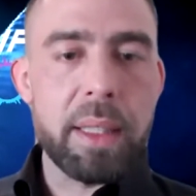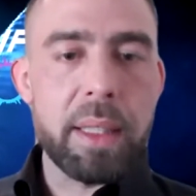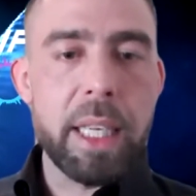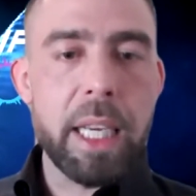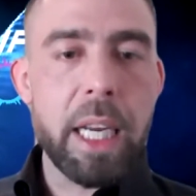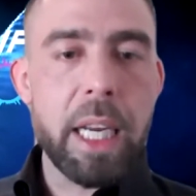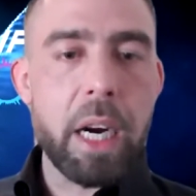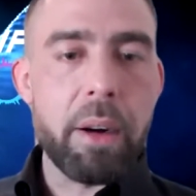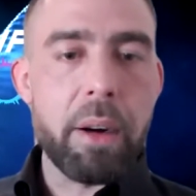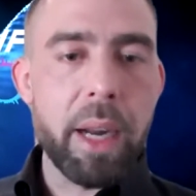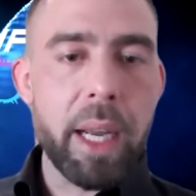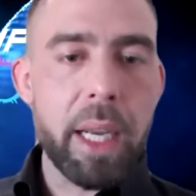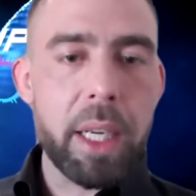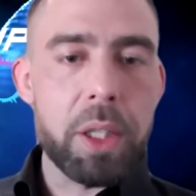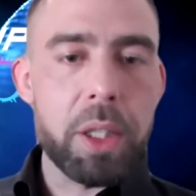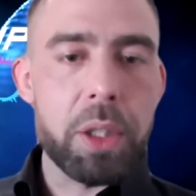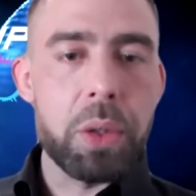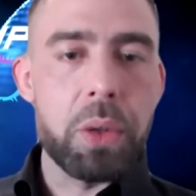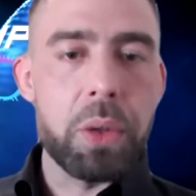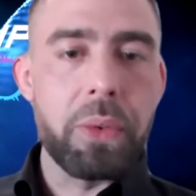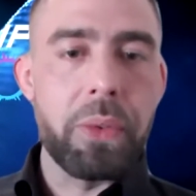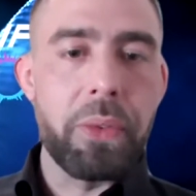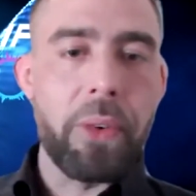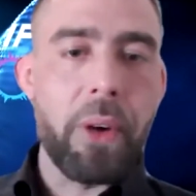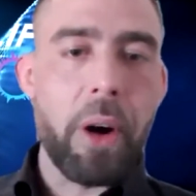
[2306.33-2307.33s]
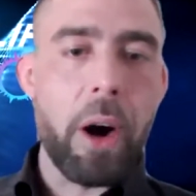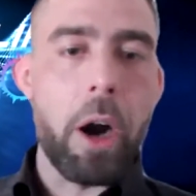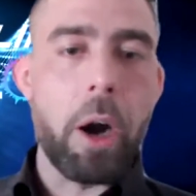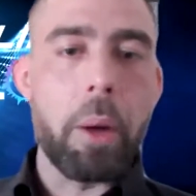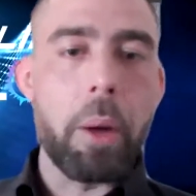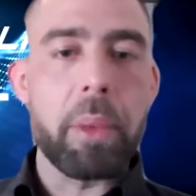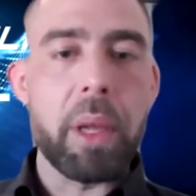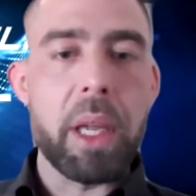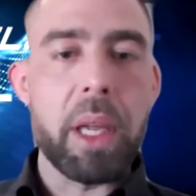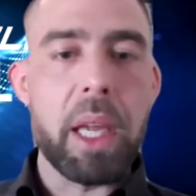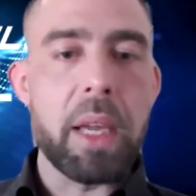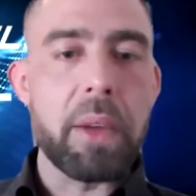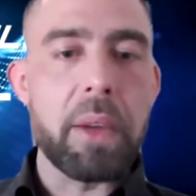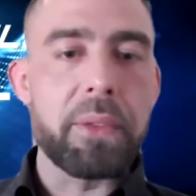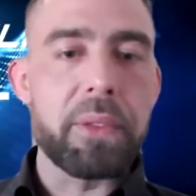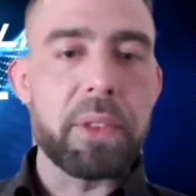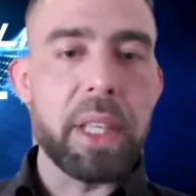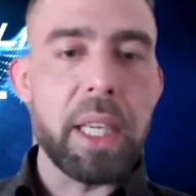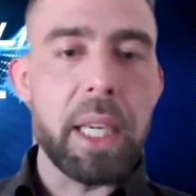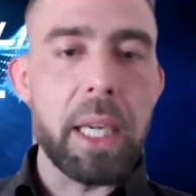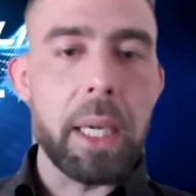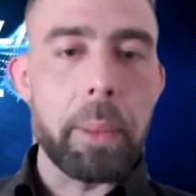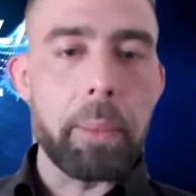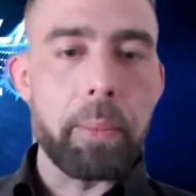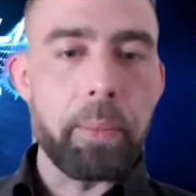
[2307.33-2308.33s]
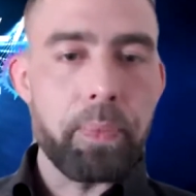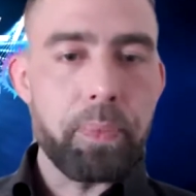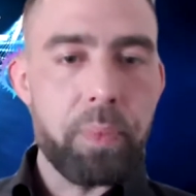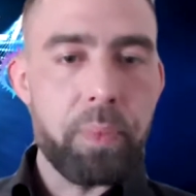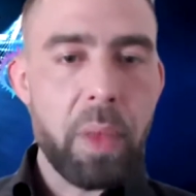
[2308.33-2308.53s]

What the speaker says: TRX to farm EFT.